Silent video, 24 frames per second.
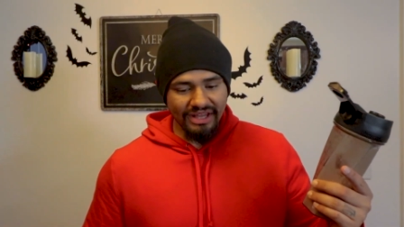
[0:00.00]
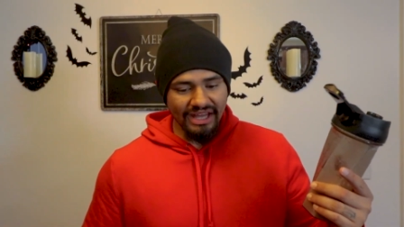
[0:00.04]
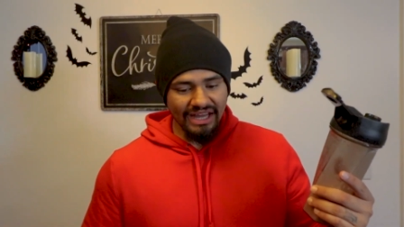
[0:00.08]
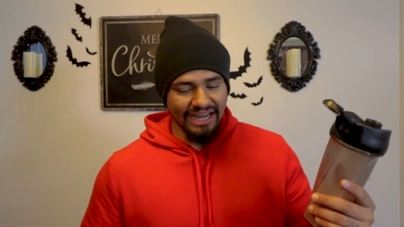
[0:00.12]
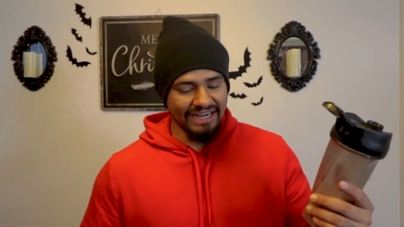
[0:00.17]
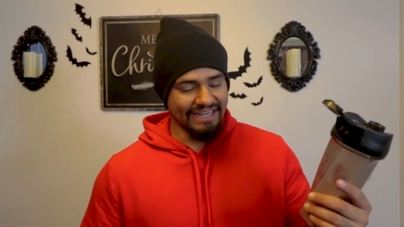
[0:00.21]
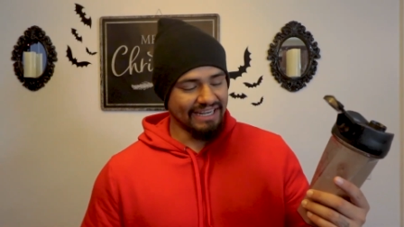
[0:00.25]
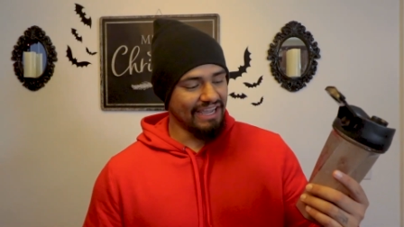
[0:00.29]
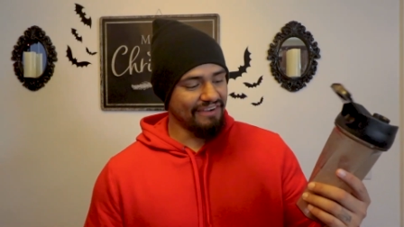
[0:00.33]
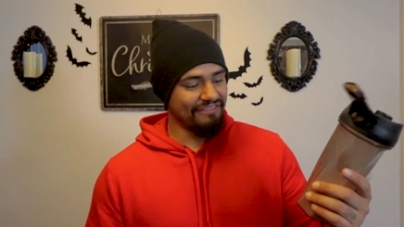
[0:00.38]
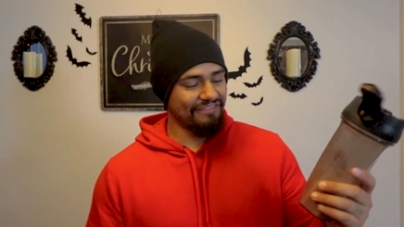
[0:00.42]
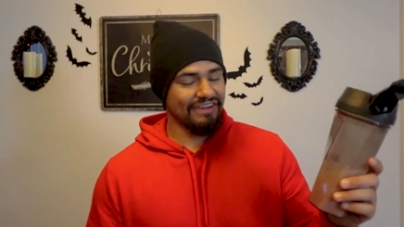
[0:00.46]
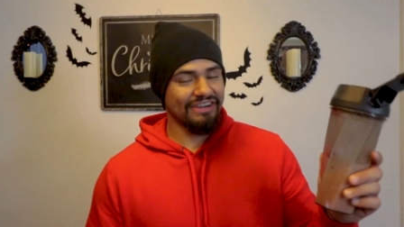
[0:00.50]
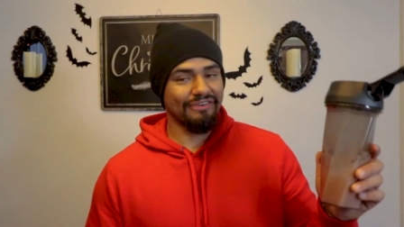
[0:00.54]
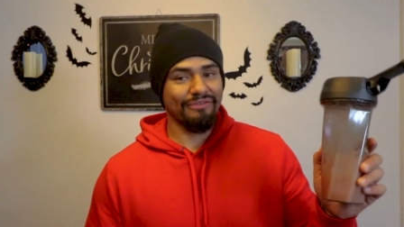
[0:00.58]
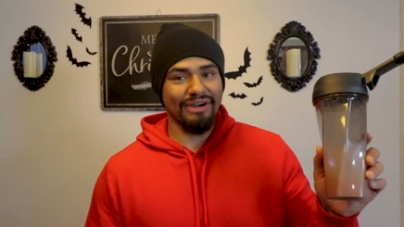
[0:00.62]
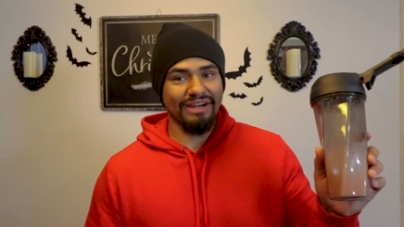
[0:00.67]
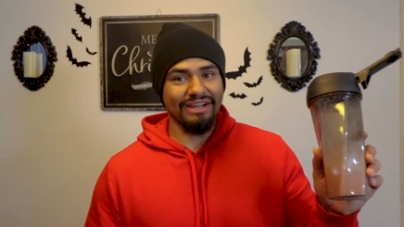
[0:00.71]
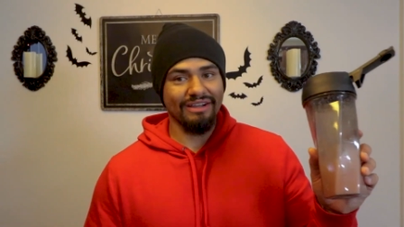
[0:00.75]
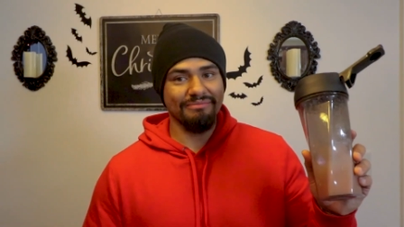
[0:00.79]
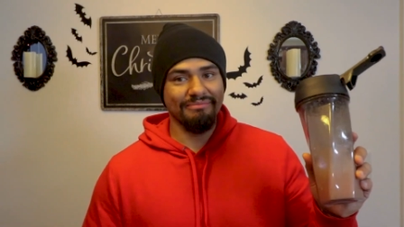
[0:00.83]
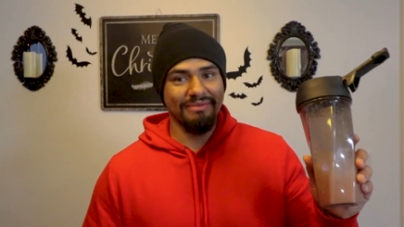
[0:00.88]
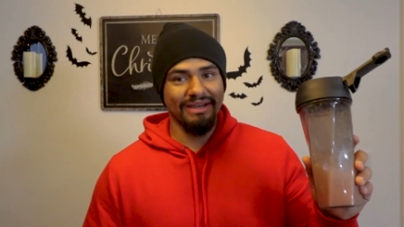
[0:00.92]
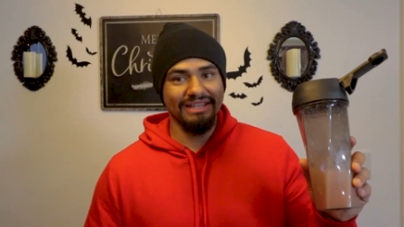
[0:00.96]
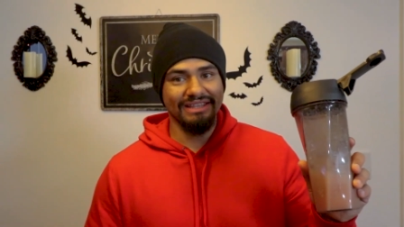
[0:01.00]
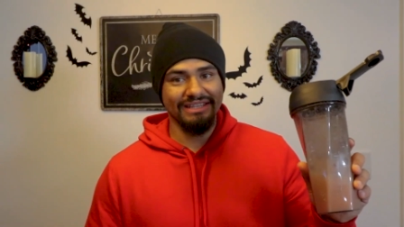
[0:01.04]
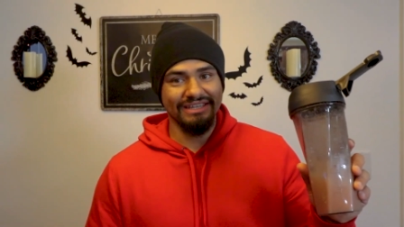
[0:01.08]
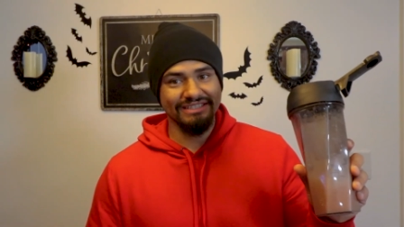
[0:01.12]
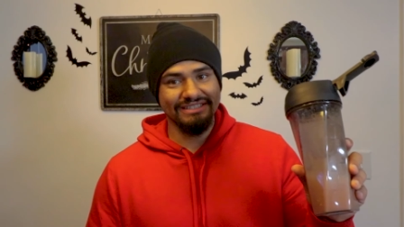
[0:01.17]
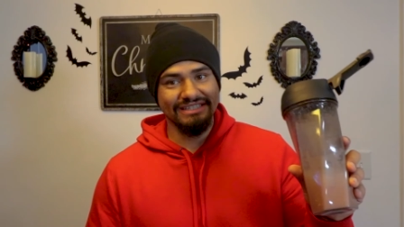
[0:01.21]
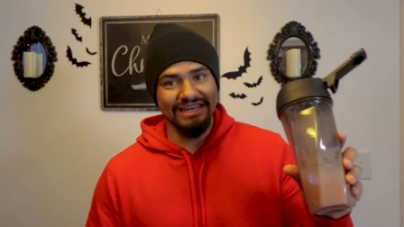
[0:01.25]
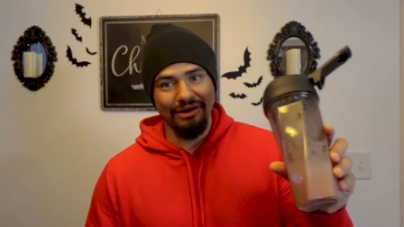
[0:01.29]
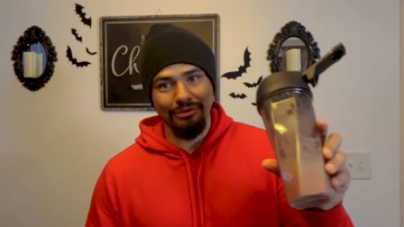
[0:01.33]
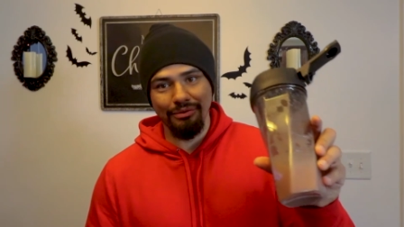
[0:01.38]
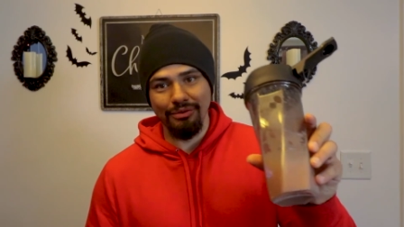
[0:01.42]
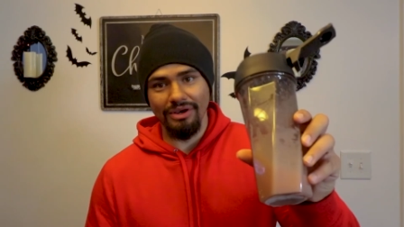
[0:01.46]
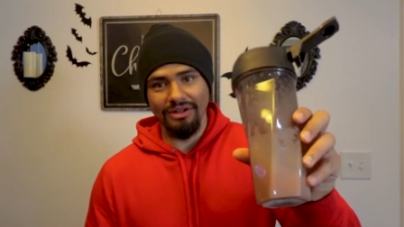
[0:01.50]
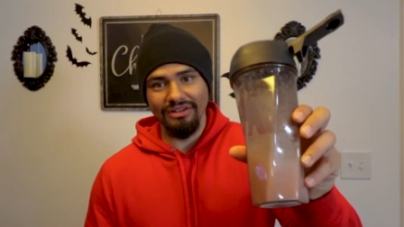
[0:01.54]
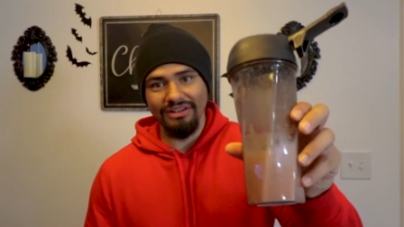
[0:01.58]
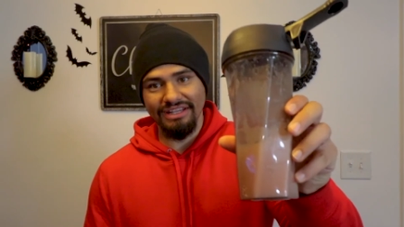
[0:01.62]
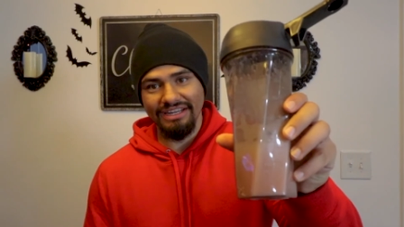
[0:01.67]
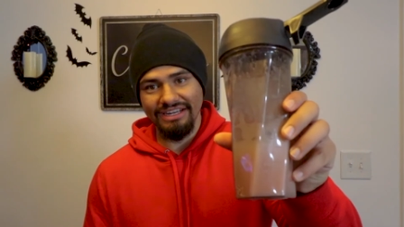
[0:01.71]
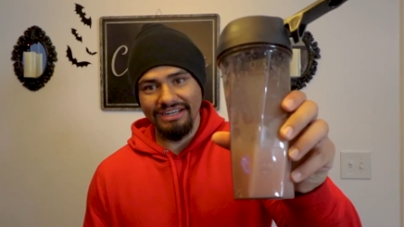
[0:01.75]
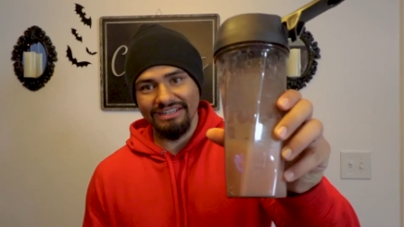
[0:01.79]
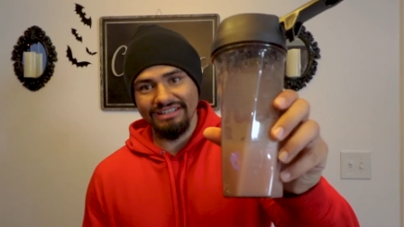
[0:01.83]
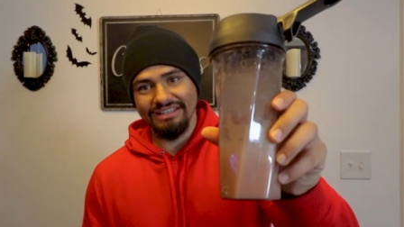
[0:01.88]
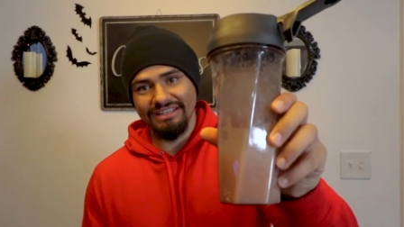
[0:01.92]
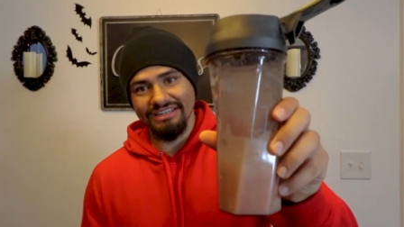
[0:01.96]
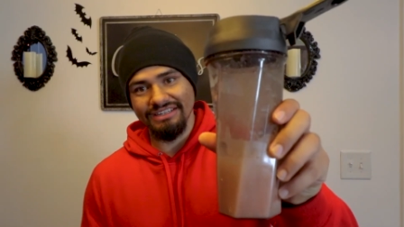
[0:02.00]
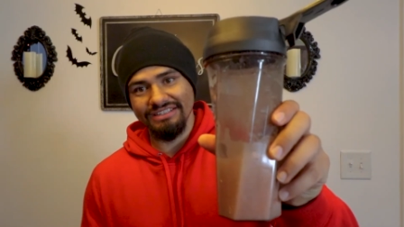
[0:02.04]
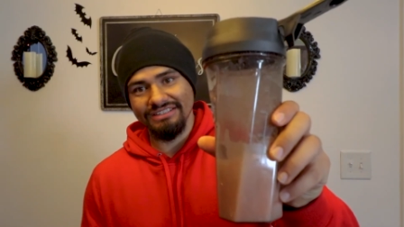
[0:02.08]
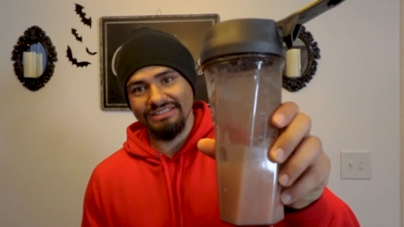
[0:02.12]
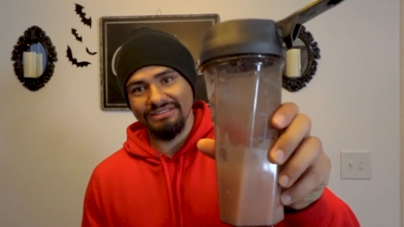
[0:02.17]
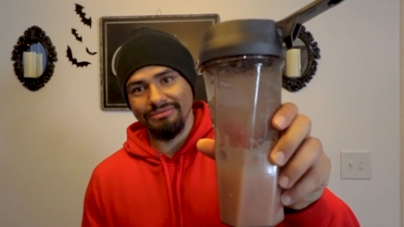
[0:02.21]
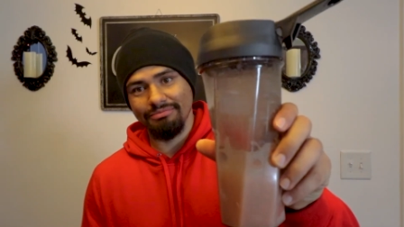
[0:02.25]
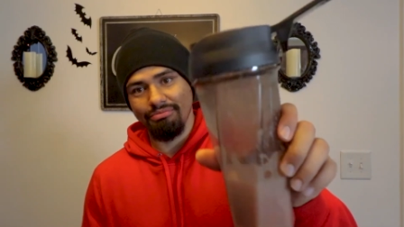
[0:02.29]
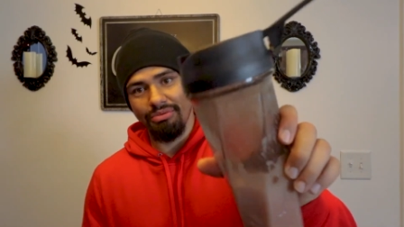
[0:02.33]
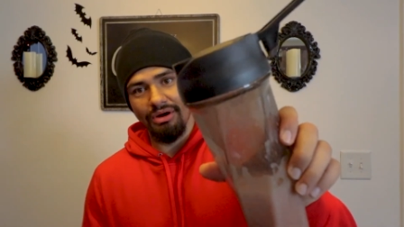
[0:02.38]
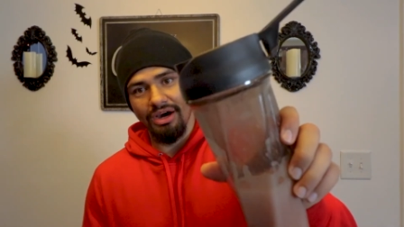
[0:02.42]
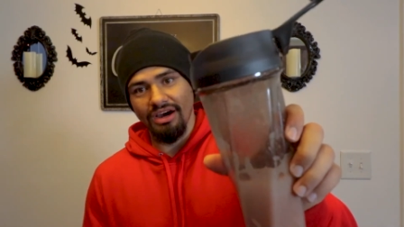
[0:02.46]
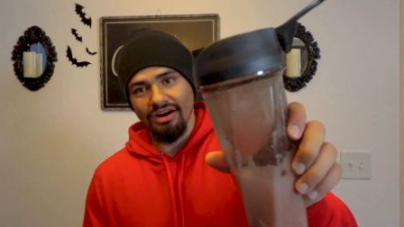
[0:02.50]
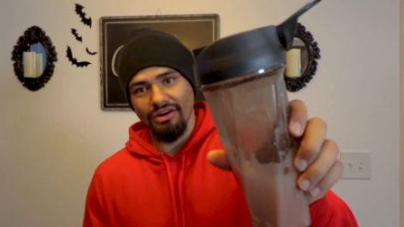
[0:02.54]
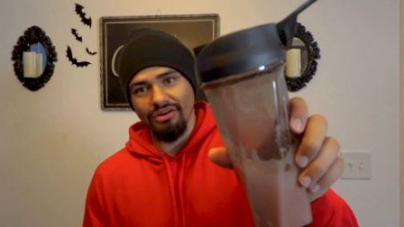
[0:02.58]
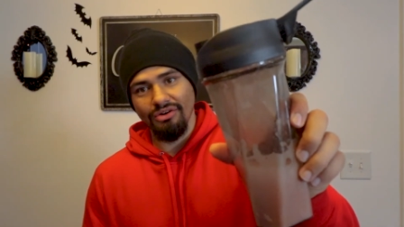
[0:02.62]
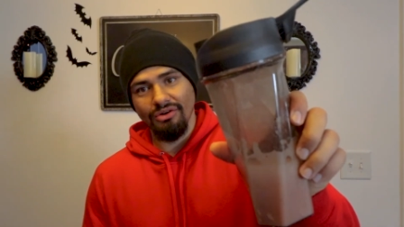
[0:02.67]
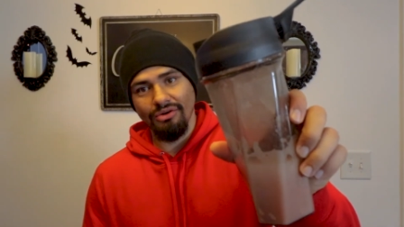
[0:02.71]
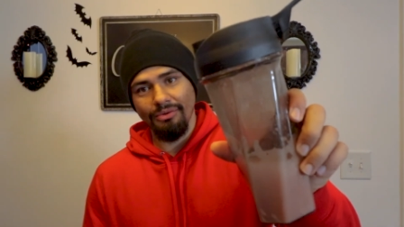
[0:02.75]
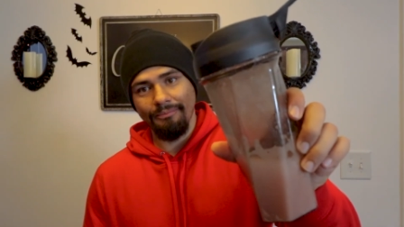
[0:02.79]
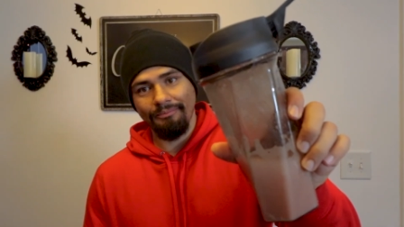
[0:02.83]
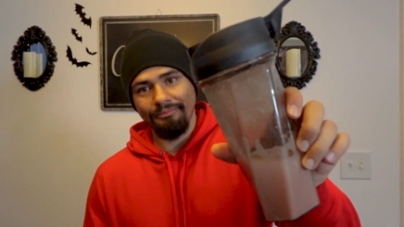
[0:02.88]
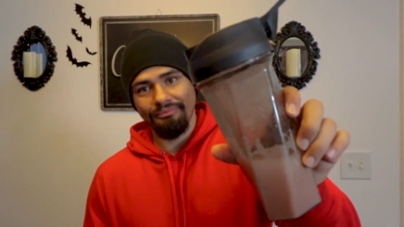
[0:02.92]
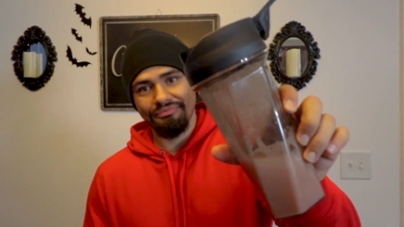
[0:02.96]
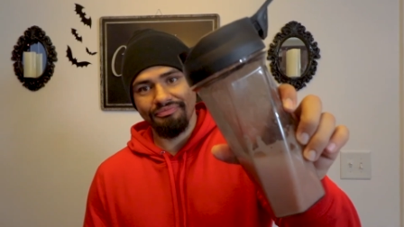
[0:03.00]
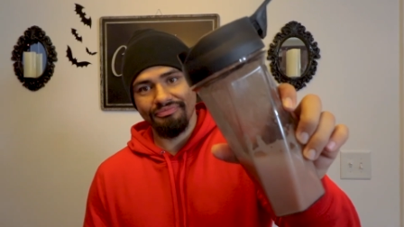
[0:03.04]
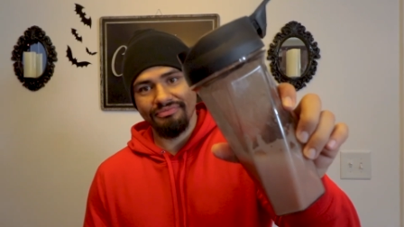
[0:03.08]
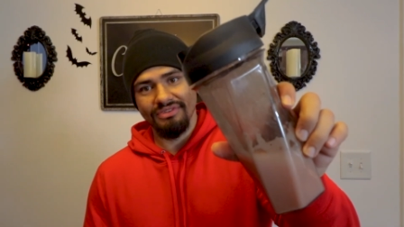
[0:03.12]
I definitely recommend this. I will link this bottle